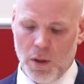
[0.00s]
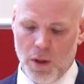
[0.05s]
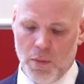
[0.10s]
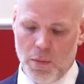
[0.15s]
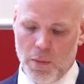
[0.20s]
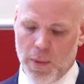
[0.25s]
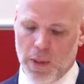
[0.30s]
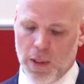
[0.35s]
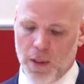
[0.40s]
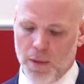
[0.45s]
the
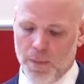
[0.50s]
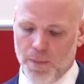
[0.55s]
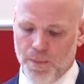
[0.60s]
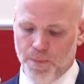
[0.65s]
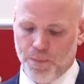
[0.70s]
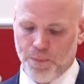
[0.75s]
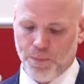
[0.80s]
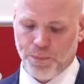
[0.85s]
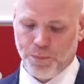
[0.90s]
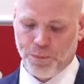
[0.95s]
government.
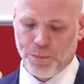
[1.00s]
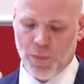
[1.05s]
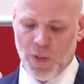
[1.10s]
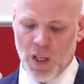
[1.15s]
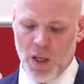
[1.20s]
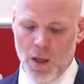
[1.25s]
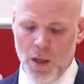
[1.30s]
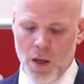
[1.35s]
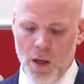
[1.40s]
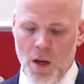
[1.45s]

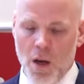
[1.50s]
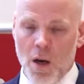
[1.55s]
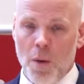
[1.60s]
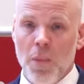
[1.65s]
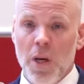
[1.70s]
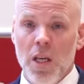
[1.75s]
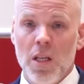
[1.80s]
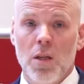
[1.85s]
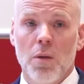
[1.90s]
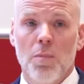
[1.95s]
A
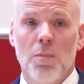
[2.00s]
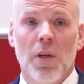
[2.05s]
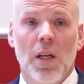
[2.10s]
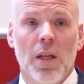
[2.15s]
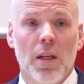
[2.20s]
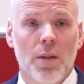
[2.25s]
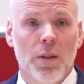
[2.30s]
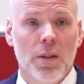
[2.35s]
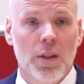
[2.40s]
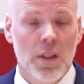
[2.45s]
major
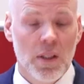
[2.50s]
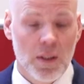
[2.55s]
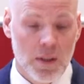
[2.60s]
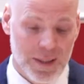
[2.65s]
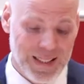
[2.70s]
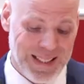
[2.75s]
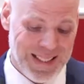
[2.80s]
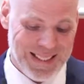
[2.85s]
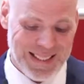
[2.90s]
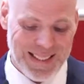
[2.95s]
player in
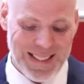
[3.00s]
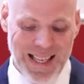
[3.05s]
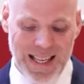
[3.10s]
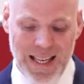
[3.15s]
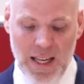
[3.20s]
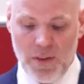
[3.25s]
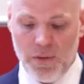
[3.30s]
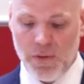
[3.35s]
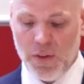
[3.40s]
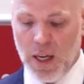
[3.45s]
this is
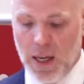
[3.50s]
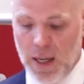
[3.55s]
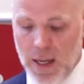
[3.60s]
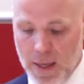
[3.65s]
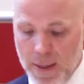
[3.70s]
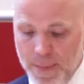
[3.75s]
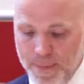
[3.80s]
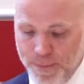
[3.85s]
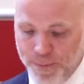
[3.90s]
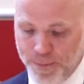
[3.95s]

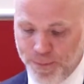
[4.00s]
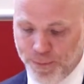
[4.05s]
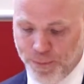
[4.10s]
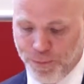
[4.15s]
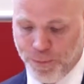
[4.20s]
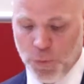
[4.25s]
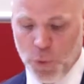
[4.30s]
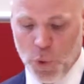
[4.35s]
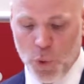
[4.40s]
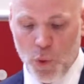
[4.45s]
DFKI,
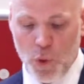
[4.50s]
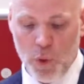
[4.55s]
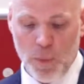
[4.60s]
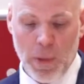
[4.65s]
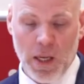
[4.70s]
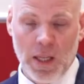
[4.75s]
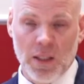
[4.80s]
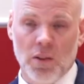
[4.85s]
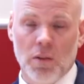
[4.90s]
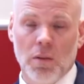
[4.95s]
who
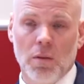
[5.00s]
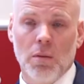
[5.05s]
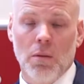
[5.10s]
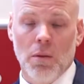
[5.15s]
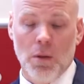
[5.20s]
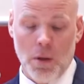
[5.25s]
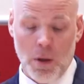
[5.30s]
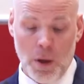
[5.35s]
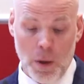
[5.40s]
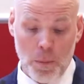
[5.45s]

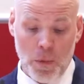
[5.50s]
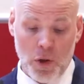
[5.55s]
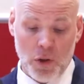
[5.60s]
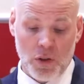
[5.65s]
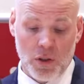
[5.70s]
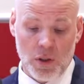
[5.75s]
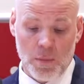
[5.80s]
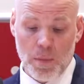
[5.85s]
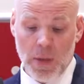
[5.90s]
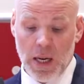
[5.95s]

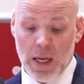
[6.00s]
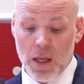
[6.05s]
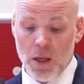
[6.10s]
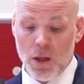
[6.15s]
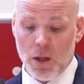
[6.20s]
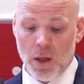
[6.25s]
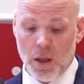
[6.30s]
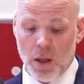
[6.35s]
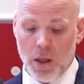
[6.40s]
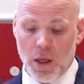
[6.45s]
amongst
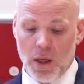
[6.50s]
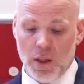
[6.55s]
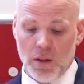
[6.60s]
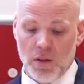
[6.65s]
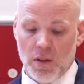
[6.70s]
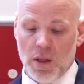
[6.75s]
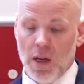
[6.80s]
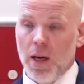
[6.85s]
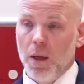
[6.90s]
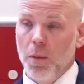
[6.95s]
many other
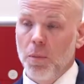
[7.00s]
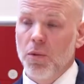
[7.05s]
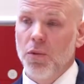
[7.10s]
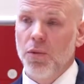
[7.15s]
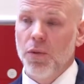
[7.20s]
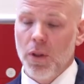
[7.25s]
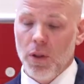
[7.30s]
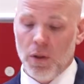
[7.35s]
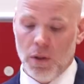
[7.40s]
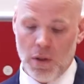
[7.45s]
things helps
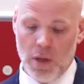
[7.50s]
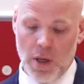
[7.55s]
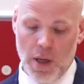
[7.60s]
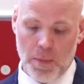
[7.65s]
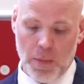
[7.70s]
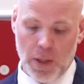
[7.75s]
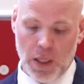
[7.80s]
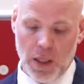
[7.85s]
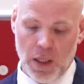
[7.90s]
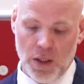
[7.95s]
fund
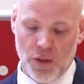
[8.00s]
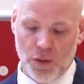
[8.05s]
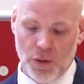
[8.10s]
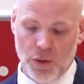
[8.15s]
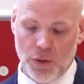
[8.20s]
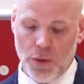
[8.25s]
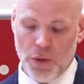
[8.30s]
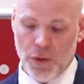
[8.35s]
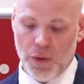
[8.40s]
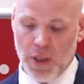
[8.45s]

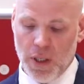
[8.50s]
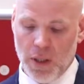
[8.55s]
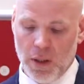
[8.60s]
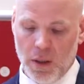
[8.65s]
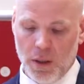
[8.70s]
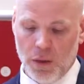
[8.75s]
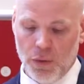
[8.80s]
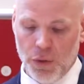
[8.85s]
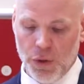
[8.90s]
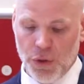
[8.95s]

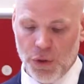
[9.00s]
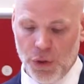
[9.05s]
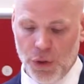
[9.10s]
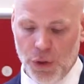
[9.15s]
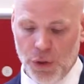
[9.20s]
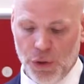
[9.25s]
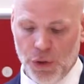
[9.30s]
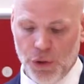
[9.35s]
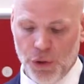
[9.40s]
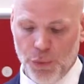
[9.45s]
application-oriented
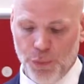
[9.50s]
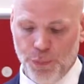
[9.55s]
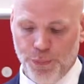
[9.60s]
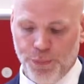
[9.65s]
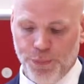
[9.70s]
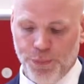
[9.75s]
research.